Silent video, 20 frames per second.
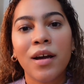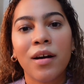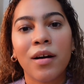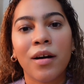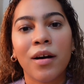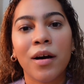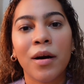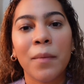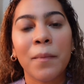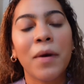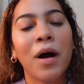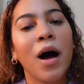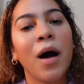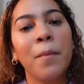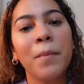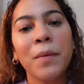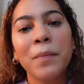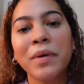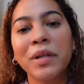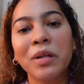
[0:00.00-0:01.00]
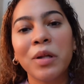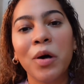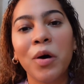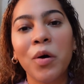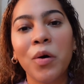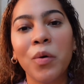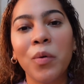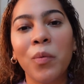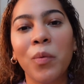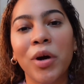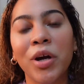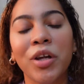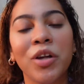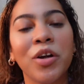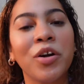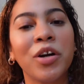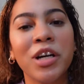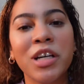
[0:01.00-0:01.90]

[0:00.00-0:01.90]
Comment below what your